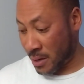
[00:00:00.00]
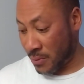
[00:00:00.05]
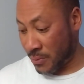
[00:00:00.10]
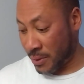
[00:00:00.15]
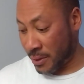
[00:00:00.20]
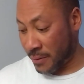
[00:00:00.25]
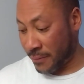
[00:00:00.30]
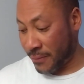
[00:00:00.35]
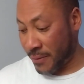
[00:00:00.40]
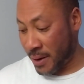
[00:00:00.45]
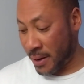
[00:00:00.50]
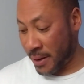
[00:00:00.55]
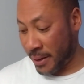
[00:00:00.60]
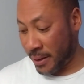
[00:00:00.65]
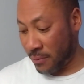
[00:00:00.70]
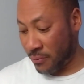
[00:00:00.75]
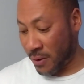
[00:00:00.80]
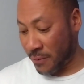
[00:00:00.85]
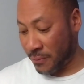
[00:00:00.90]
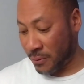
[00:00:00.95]
we're
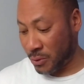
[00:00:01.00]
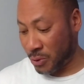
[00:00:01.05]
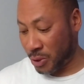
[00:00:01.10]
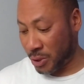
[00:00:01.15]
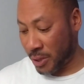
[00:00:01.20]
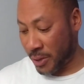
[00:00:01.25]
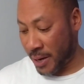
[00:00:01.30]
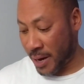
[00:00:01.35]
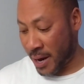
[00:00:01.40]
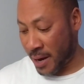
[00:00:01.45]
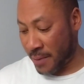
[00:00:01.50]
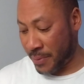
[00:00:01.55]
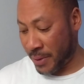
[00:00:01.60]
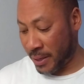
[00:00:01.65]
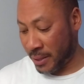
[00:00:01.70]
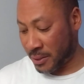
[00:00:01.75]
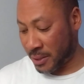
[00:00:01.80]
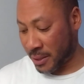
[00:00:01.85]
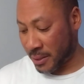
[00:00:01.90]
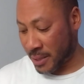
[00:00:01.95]
defining revolutionary
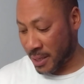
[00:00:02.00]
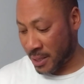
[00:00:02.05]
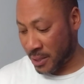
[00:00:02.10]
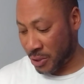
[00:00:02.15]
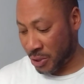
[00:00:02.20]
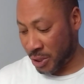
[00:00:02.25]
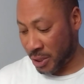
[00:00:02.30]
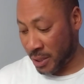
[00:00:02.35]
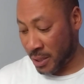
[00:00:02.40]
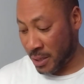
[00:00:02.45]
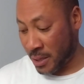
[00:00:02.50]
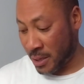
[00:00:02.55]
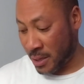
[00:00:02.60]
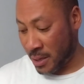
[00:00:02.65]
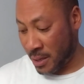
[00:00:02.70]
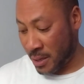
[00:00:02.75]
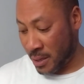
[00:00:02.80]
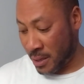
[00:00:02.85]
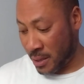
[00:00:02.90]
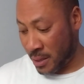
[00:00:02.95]
IPA technology
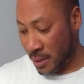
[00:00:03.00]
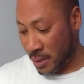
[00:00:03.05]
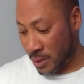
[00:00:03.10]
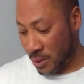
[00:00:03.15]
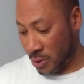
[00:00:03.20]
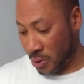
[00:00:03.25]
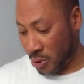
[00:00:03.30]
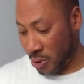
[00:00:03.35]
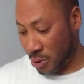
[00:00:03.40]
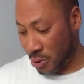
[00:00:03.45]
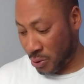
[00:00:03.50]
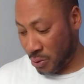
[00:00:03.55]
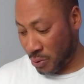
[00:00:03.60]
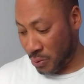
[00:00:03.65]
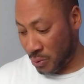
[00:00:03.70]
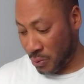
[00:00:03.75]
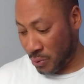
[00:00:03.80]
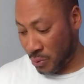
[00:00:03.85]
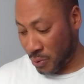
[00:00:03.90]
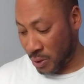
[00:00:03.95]

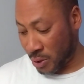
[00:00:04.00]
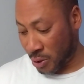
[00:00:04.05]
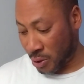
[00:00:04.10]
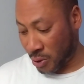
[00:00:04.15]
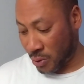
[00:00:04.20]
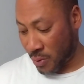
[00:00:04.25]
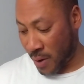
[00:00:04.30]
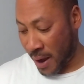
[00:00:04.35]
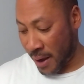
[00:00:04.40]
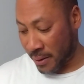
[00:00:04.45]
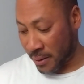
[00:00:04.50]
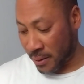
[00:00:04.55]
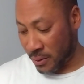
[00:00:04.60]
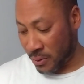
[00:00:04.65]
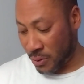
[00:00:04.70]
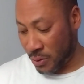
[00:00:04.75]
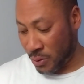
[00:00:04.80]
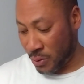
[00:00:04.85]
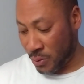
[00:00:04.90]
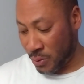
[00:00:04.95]
to extract
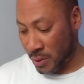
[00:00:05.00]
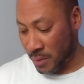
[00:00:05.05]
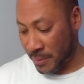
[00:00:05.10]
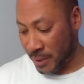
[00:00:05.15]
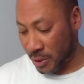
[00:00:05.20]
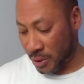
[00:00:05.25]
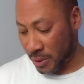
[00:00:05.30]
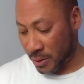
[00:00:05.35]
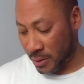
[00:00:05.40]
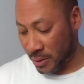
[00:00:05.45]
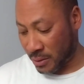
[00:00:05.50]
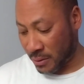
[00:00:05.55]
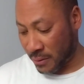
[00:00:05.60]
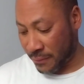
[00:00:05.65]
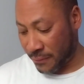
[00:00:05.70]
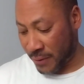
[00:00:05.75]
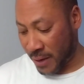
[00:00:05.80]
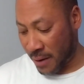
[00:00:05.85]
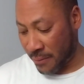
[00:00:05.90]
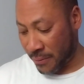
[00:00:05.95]
new dimensions
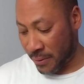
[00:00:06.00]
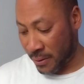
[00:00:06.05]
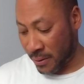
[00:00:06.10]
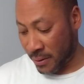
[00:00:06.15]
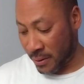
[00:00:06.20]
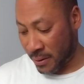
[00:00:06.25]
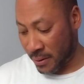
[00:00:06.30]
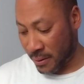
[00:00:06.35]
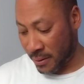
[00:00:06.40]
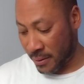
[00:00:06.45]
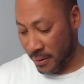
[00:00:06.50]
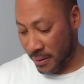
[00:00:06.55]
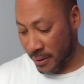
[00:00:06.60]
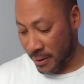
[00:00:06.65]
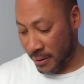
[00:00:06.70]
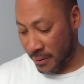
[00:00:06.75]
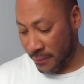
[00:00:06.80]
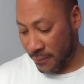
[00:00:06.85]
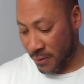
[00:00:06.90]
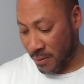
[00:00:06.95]
of flavor
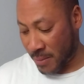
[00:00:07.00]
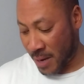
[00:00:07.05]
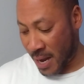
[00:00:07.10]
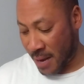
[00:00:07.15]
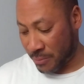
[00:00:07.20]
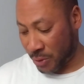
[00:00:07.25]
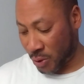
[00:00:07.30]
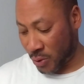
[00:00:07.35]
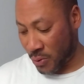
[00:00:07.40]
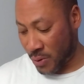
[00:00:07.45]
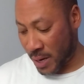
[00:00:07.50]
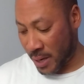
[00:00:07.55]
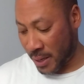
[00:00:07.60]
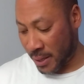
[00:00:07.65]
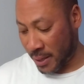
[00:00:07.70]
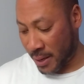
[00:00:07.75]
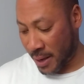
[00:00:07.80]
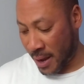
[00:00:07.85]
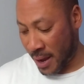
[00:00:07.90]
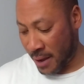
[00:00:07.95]
from hops,
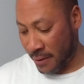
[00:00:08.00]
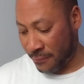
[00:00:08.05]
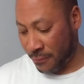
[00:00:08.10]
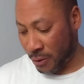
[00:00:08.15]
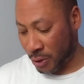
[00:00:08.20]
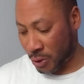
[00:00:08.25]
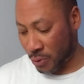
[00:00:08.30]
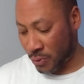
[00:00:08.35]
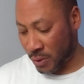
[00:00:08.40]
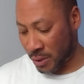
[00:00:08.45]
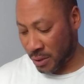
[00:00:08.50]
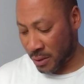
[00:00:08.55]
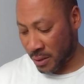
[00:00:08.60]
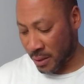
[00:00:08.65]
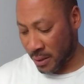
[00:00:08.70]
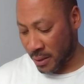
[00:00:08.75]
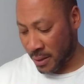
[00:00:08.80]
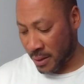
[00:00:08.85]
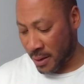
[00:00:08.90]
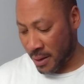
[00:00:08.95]
creating a
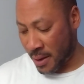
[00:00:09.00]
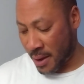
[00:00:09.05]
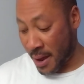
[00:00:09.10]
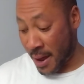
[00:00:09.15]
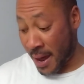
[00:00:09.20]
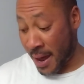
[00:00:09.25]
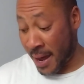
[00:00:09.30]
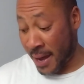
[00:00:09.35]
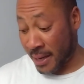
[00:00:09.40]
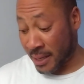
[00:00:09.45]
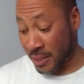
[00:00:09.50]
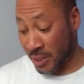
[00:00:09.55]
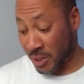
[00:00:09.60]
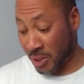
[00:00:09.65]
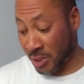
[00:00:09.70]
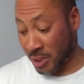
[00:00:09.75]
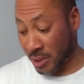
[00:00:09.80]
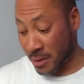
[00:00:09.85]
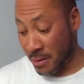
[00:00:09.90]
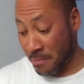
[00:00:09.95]
futuristic
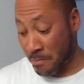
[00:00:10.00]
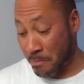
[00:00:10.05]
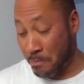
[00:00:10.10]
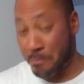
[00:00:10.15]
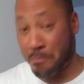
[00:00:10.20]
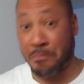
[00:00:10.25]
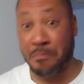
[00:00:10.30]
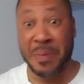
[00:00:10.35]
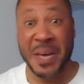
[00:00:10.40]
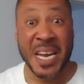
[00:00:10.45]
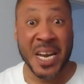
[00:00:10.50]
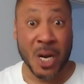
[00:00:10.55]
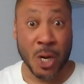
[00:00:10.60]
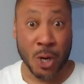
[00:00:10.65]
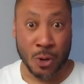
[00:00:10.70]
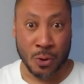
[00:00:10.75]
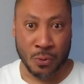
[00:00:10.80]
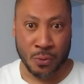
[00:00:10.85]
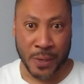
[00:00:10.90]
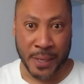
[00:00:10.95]

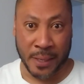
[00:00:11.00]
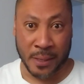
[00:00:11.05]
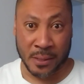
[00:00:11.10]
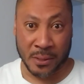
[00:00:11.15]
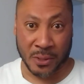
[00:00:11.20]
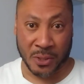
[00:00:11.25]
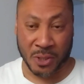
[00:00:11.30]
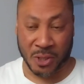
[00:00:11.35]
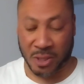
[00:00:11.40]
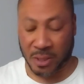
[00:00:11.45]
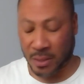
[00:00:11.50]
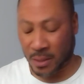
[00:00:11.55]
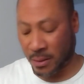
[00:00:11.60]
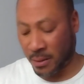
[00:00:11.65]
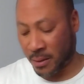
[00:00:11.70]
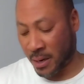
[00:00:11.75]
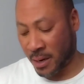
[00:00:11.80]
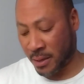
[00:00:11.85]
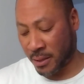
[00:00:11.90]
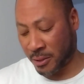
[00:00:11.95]
experience,
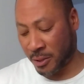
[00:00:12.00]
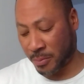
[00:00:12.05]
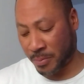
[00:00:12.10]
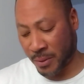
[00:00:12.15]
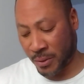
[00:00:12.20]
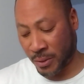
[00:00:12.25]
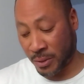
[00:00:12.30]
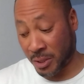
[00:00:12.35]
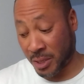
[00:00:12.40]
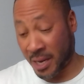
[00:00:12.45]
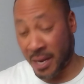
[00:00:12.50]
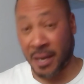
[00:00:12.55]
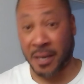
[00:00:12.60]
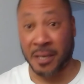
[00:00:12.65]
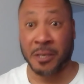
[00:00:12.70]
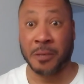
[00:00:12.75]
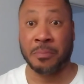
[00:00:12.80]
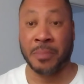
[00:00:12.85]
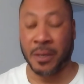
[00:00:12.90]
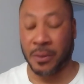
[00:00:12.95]

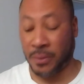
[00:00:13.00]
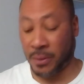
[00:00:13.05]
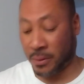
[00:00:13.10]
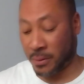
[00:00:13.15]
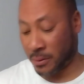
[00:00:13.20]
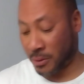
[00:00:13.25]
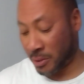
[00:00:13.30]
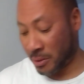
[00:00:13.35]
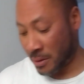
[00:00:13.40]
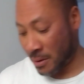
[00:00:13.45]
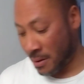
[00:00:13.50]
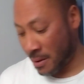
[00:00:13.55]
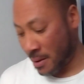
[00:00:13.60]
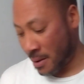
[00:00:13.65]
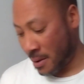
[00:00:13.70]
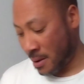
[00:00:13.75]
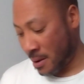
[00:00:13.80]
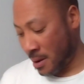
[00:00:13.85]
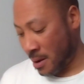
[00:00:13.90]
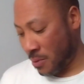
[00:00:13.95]
experience
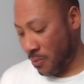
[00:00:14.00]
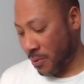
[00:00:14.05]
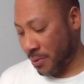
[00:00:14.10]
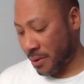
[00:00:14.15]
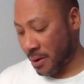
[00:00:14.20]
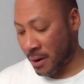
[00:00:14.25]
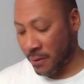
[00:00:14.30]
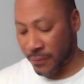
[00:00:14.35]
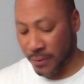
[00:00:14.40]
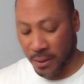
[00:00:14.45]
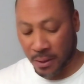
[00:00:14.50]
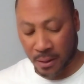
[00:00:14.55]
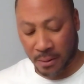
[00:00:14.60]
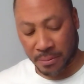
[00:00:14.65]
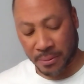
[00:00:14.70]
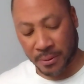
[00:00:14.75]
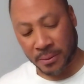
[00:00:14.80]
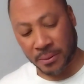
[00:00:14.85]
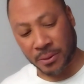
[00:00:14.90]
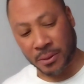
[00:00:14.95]
with every
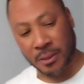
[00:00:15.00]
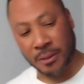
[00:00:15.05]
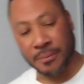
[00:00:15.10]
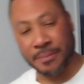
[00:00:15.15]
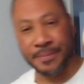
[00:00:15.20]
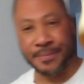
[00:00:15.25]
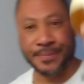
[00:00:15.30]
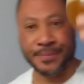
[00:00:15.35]
gulp. So.